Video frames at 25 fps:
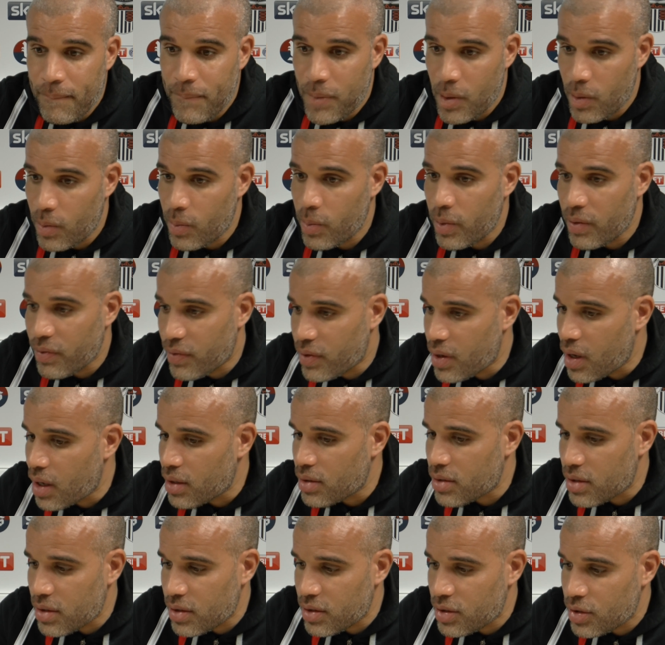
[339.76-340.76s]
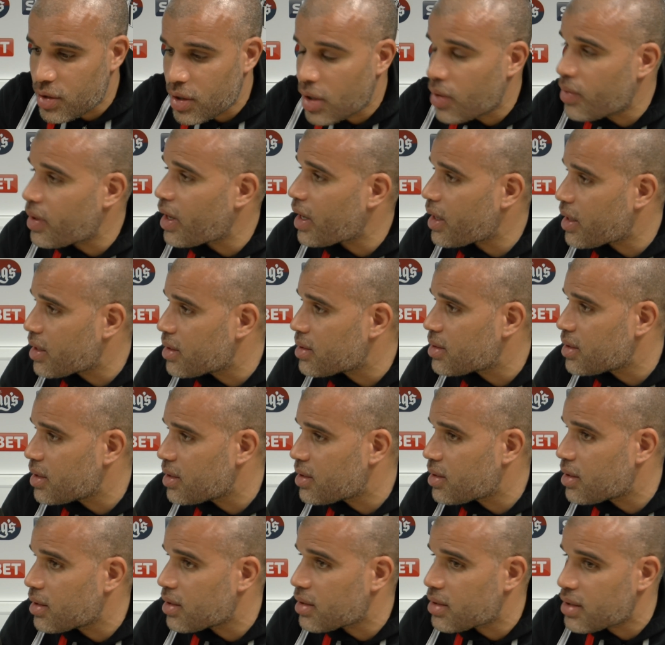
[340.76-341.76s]
But we've got to show that
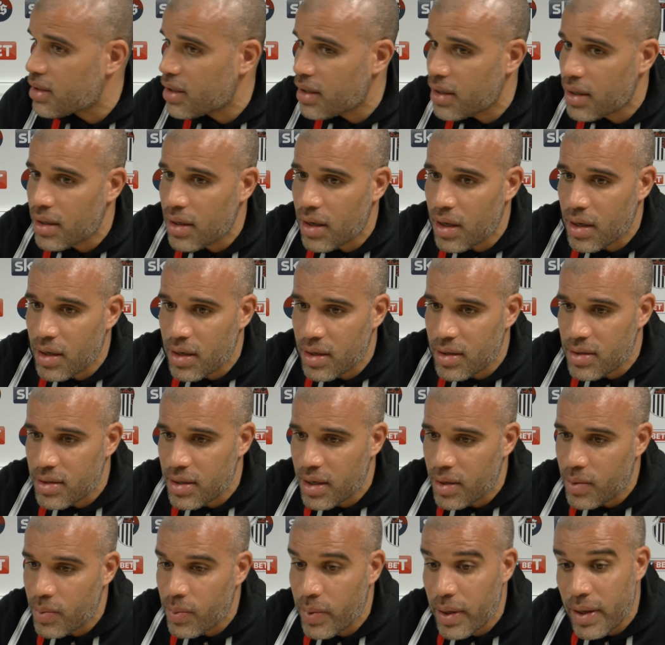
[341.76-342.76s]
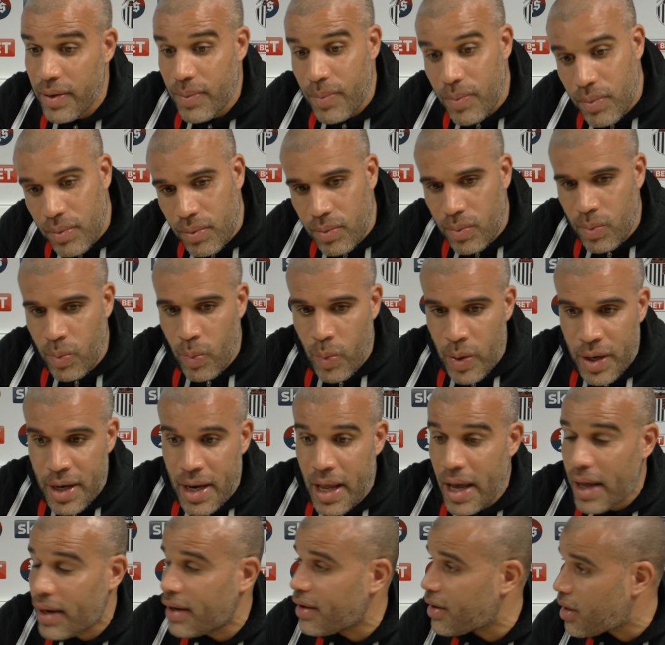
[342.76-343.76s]
consistency. And like I said, we
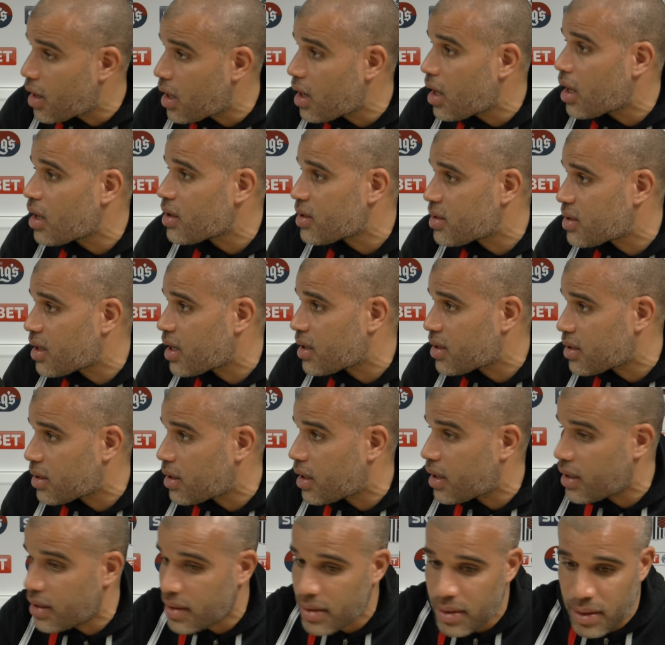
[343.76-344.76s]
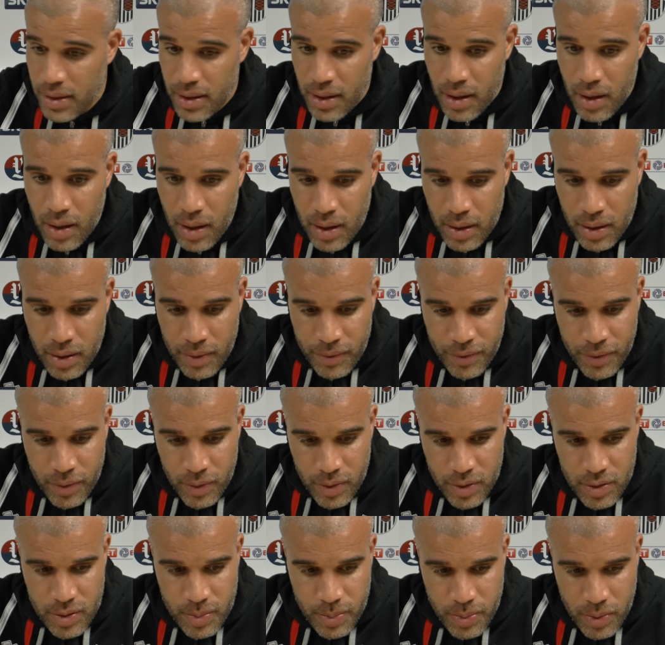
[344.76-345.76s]
nearly got it on Saturday, and I
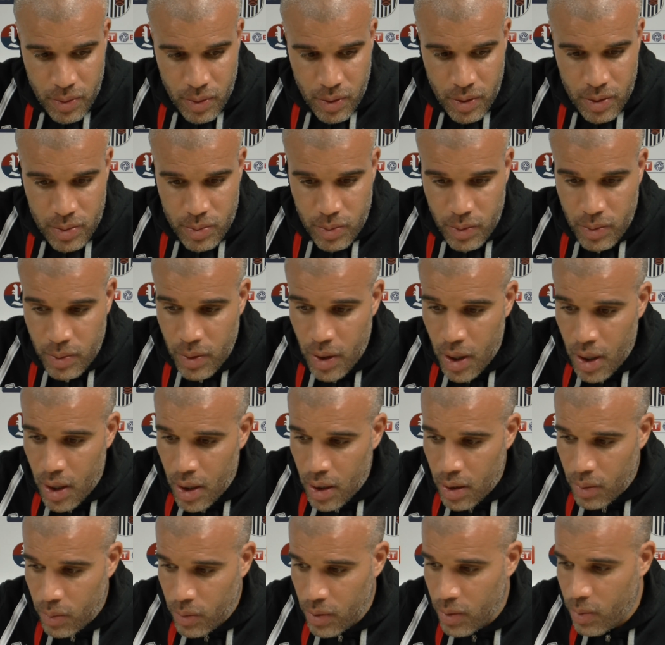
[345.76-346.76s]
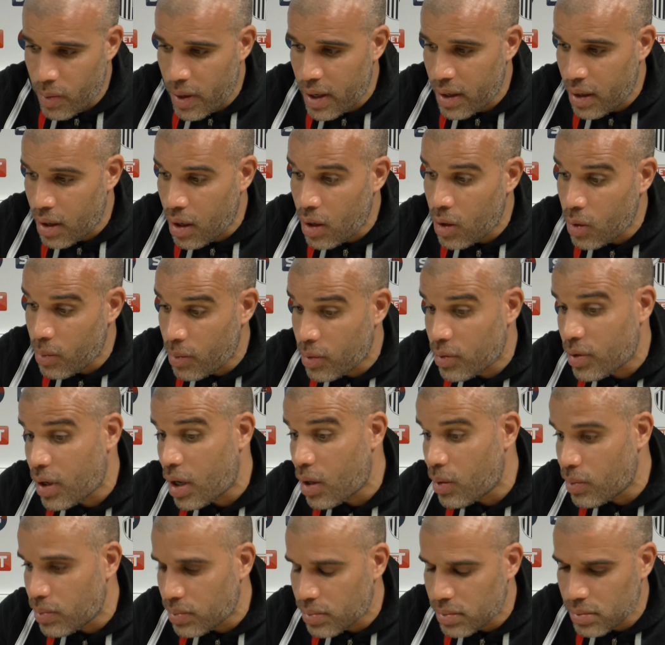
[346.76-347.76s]
thought the supporters would have went home,
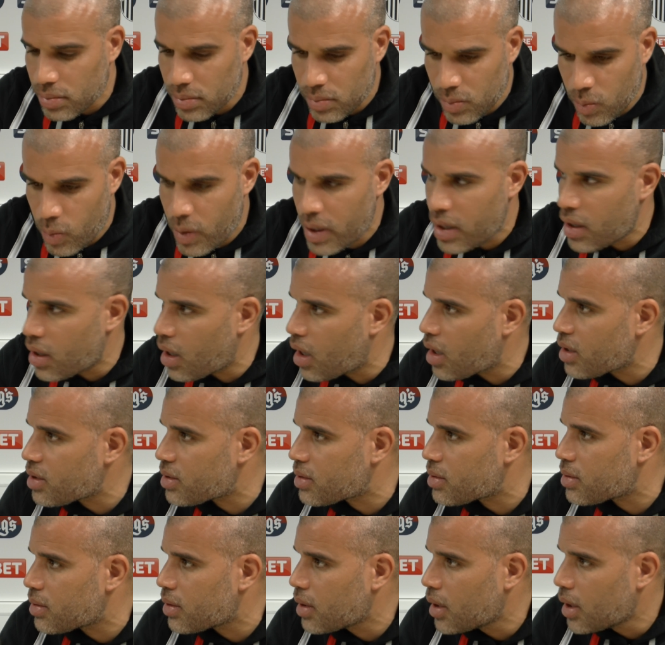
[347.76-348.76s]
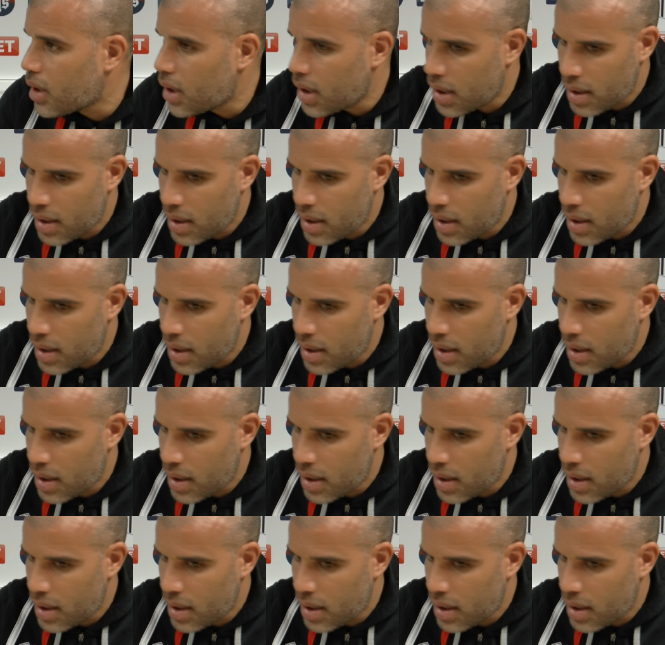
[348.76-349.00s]
although we lost.